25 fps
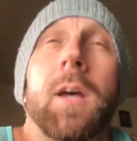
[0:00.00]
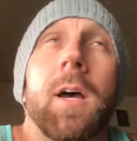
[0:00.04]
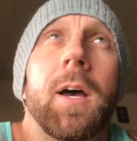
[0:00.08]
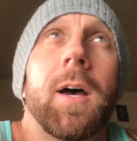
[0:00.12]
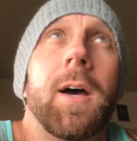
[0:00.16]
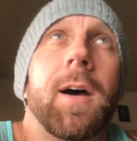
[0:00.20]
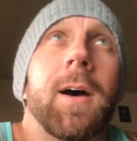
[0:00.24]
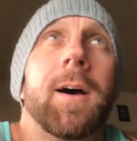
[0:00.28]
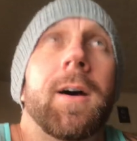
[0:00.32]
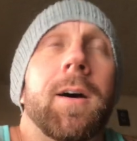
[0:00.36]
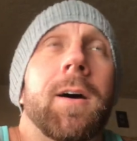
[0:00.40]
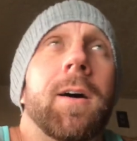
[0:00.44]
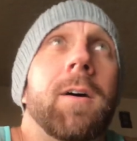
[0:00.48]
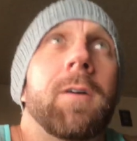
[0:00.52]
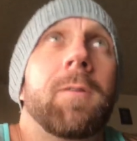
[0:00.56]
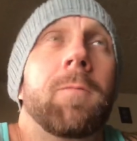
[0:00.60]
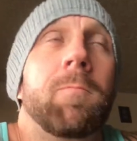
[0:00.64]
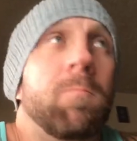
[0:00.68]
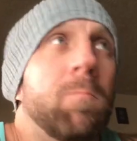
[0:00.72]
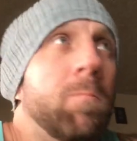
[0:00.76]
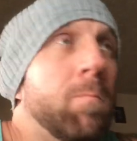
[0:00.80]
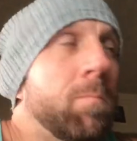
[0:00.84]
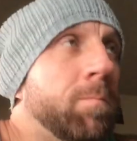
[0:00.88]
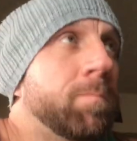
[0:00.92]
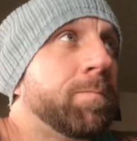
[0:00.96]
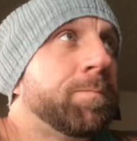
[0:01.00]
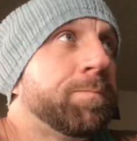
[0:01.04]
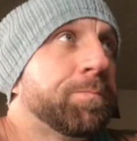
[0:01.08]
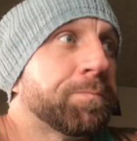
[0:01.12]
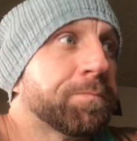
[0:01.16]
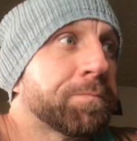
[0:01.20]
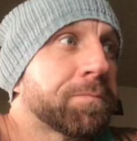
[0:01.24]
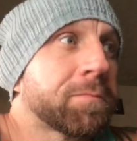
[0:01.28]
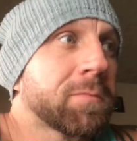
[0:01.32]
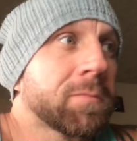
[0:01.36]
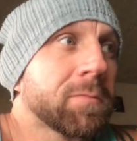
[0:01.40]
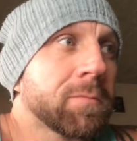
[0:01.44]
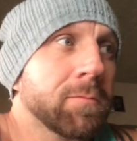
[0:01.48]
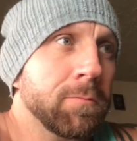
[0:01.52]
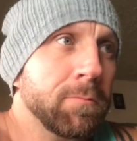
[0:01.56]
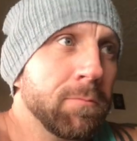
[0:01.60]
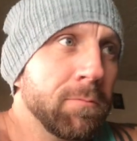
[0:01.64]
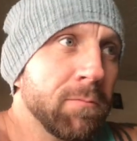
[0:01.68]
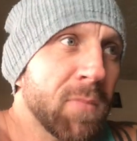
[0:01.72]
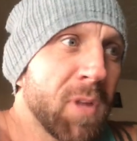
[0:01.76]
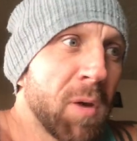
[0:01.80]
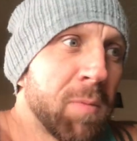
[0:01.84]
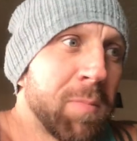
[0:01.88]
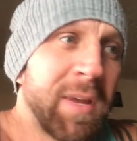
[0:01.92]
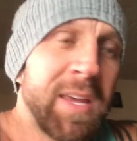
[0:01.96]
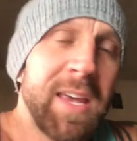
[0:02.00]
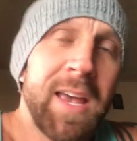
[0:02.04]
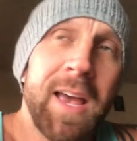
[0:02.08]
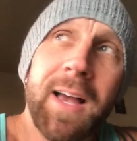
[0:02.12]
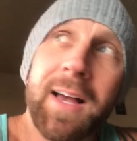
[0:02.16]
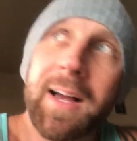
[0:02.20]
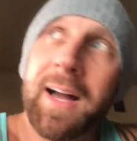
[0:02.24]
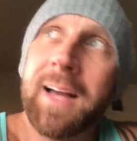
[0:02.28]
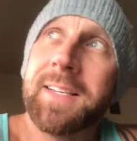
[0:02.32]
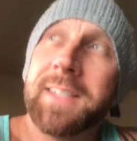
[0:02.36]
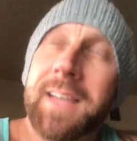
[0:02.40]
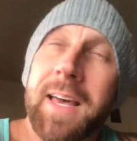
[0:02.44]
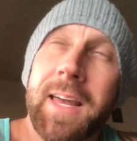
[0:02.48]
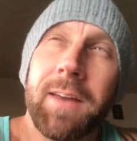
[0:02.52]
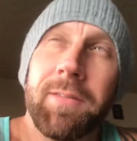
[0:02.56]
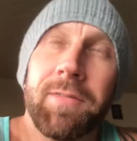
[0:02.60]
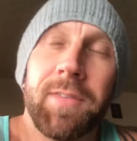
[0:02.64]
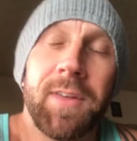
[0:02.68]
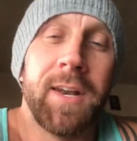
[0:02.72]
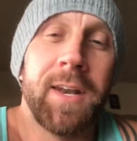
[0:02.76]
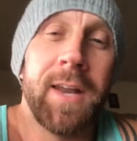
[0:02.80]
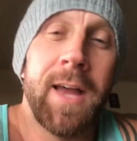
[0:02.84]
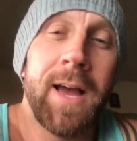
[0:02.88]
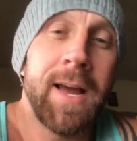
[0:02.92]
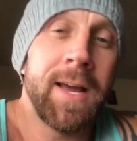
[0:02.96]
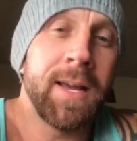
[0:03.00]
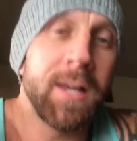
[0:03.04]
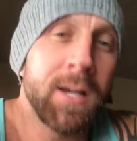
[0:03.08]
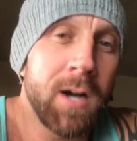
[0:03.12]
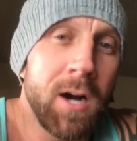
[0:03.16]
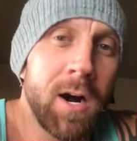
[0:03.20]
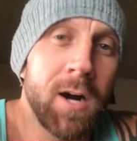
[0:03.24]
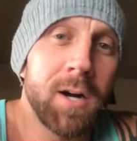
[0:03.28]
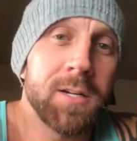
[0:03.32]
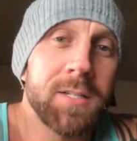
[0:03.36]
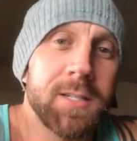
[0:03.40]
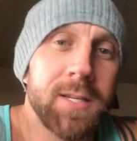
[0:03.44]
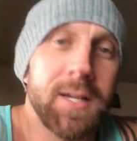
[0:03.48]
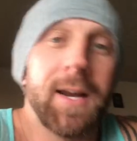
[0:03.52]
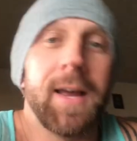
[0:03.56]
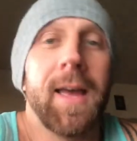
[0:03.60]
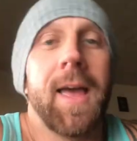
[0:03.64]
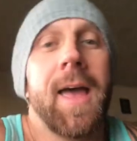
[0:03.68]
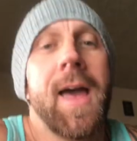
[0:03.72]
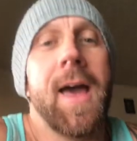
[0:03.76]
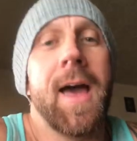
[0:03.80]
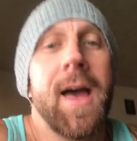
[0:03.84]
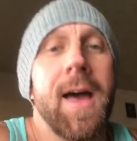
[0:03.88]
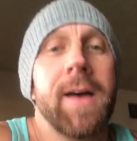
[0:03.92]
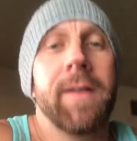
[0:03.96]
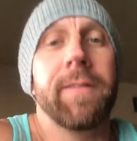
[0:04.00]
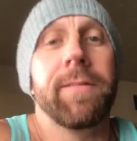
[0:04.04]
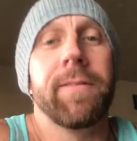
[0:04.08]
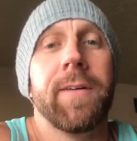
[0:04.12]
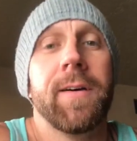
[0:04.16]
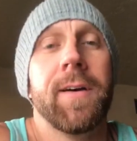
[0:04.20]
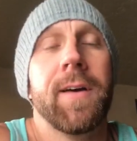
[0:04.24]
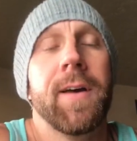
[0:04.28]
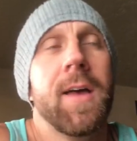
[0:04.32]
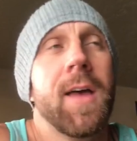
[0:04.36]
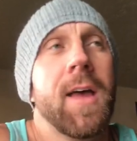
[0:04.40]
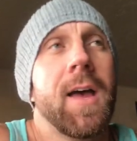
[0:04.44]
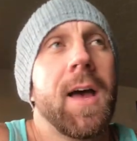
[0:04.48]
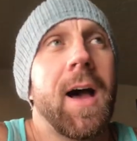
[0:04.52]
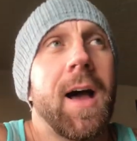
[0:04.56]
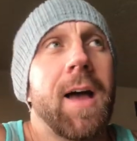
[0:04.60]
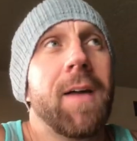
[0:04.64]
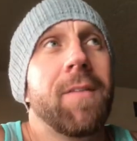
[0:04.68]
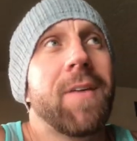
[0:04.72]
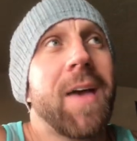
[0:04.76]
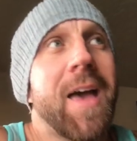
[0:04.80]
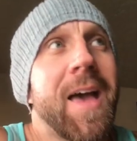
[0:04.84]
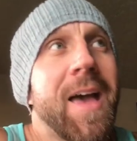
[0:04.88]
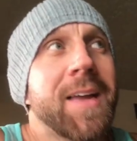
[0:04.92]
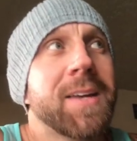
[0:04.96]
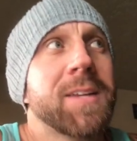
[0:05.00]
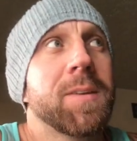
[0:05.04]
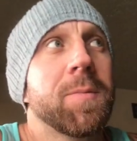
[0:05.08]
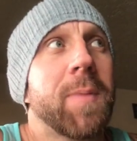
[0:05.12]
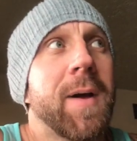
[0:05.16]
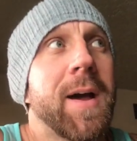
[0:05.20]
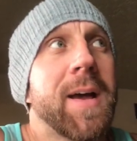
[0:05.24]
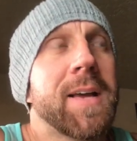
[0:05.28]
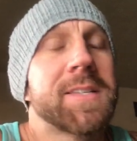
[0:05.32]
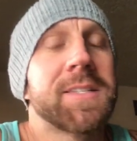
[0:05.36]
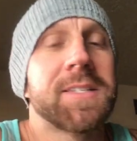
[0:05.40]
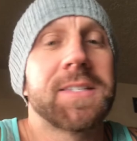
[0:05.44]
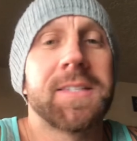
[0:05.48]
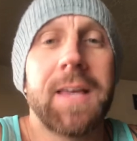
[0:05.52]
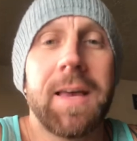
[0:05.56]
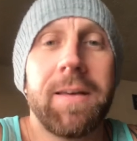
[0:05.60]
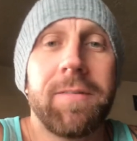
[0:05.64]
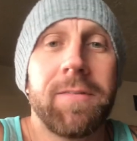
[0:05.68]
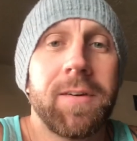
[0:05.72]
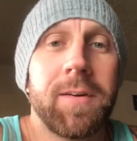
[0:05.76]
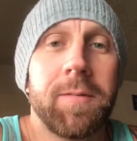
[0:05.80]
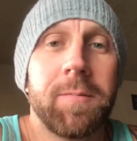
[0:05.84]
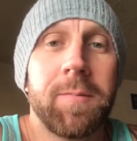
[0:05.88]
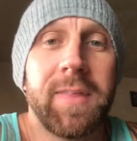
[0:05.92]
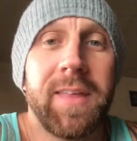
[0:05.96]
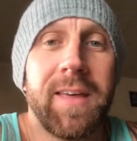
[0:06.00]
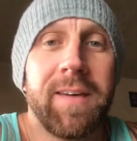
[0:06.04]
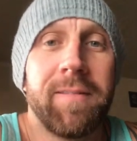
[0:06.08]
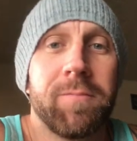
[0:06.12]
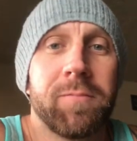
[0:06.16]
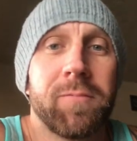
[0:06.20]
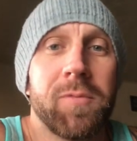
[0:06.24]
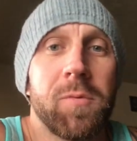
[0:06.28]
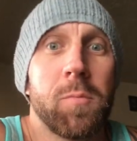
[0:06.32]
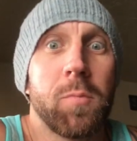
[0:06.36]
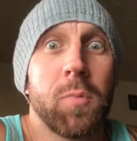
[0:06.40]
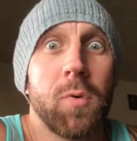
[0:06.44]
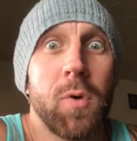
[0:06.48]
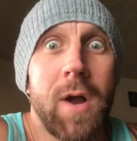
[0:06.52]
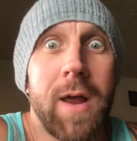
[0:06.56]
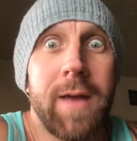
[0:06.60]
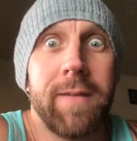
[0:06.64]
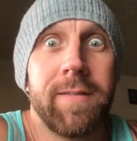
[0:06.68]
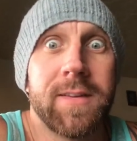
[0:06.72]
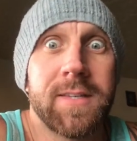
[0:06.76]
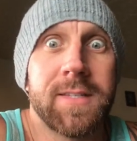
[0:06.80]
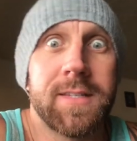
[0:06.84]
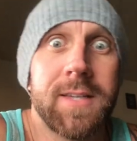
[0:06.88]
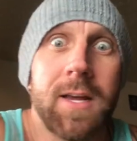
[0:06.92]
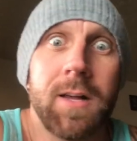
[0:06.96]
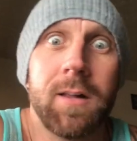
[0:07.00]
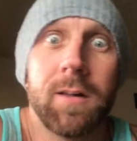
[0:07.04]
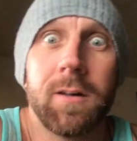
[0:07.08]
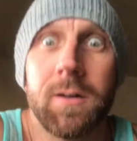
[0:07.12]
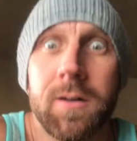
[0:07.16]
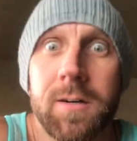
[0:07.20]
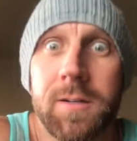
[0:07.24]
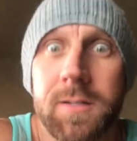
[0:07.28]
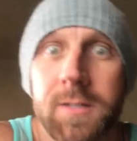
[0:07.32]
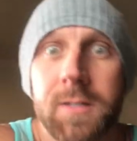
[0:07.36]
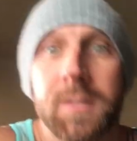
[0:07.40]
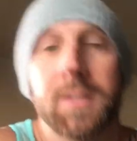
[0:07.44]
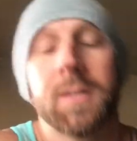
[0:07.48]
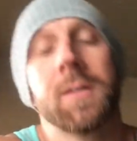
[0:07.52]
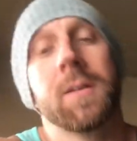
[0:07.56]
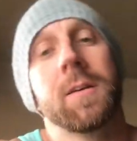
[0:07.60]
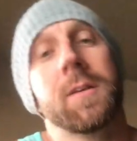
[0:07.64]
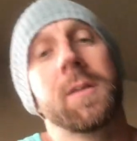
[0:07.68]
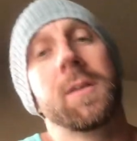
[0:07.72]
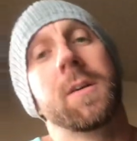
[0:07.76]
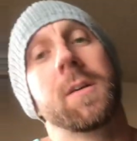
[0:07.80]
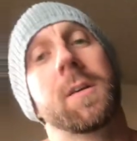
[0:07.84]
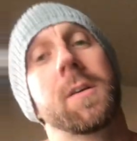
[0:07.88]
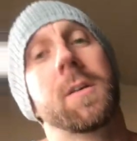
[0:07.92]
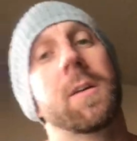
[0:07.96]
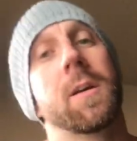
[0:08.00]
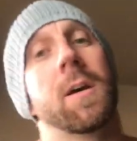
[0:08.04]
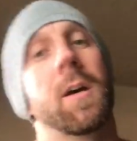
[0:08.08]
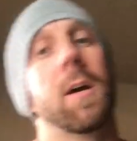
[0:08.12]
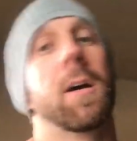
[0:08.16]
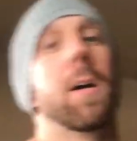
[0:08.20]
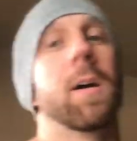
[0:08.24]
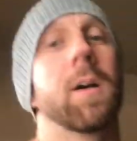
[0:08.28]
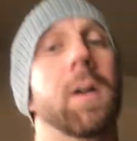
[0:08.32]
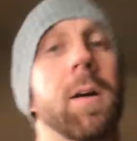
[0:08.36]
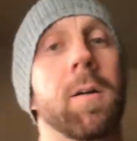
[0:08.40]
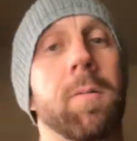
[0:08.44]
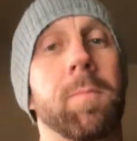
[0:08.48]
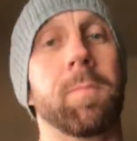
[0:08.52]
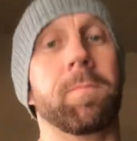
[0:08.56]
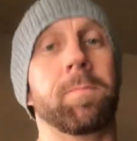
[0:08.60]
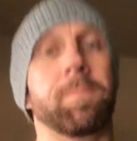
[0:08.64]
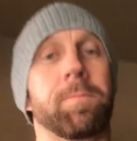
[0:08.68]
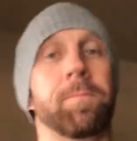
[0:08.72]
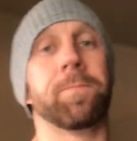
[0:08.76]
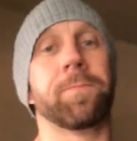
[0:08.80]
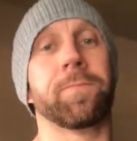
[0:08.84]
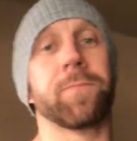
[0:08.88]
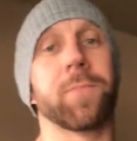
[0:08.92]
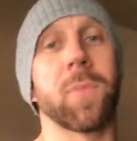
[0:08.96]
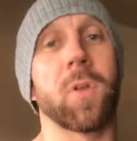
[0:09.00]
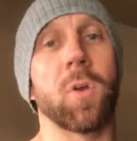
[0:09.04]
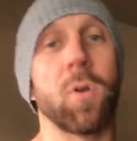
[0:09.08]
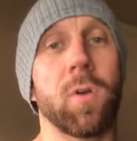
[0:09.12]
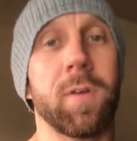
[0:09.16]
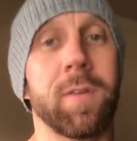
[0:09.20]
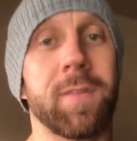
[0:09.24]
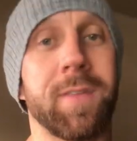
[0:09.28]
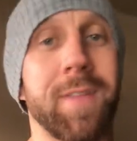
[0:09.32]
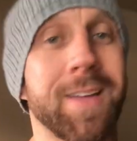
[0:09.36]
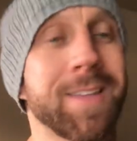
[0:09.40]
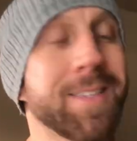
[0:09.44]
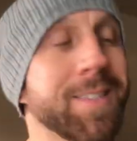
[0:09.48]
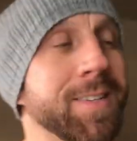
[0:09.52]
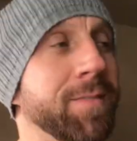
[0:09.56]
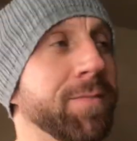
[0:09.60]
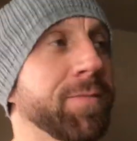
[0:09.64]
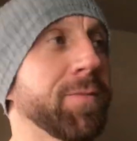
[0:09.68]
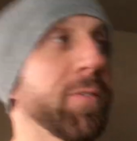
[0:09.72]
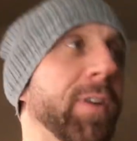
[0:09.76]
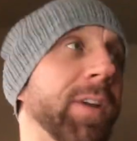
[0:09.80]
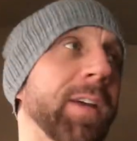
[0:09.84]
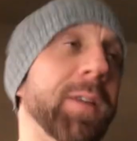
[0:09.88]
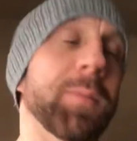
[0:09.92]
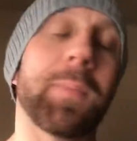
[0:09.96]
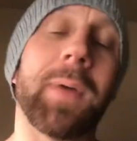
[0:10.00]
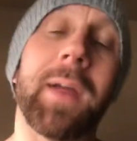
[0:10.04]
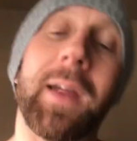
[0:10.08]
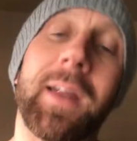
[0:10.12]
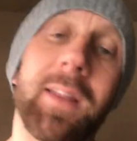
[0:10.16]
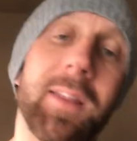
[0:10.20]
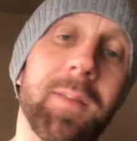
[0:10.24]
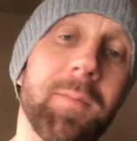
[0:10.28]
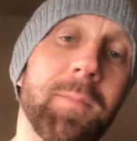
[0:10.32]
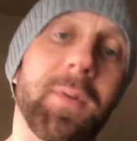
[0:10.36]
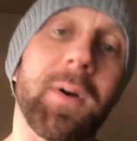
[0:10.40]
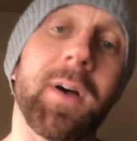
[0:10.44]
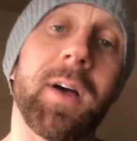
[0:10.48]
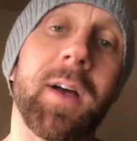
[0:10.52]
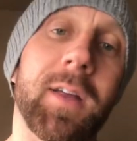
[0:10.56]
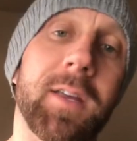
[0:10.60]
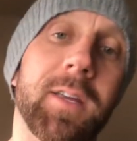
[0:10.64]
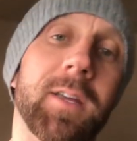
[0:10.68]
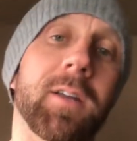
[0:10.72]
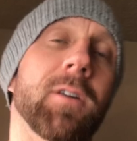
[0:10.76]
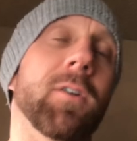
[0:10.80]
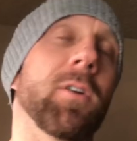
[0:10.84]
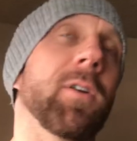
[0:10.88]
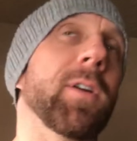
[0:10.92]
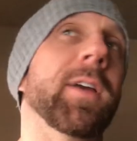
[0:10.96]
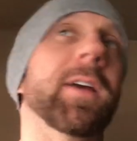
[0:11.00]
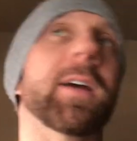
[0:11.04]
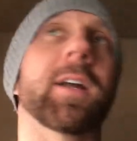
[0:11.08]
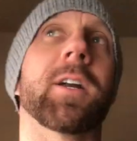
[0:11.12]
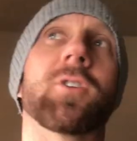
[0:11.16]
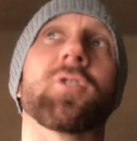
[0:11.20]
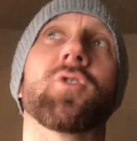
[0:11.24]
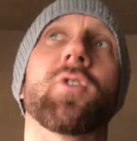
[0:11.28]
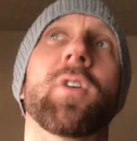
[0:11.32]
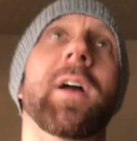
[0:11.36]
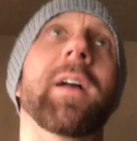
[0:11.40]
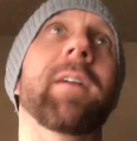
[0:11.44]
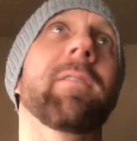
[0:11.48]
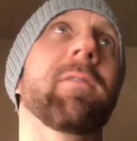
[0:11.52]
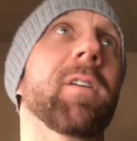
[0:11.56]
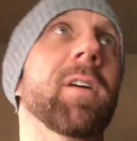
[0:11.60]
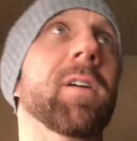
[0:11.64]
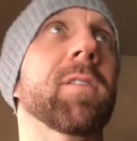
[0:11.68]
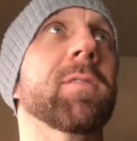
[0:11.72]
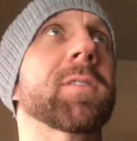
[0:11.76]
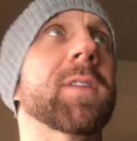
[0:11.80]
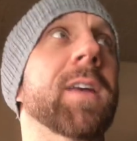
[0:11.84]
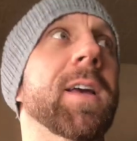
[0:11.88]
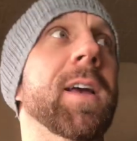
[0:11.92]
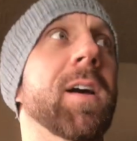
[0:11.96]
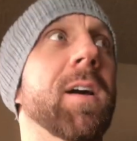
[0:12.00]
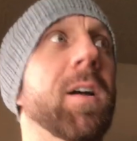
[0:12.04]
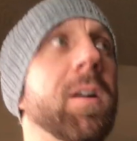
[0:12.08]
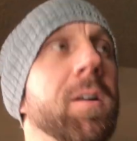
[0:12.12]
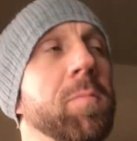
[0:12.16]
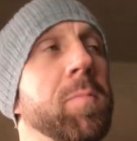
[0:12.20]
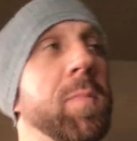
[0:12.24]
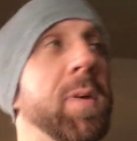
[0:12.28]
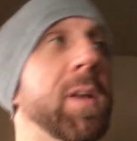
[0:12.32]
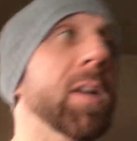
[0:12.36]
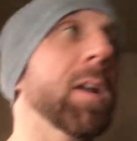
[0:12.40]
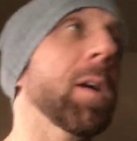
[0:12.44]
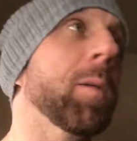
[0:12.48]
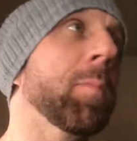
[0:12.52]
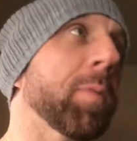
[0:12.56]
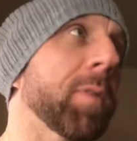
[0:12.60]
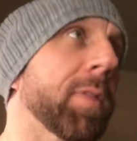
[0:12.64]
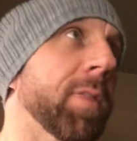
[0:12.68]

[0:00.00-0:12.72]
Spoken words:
But yeah, guys, out of the 9 cars that I have, I've had to buy 7 of them from private sellers. And that's a freaking pain in the butt. You know, you gotta drive around town, meet up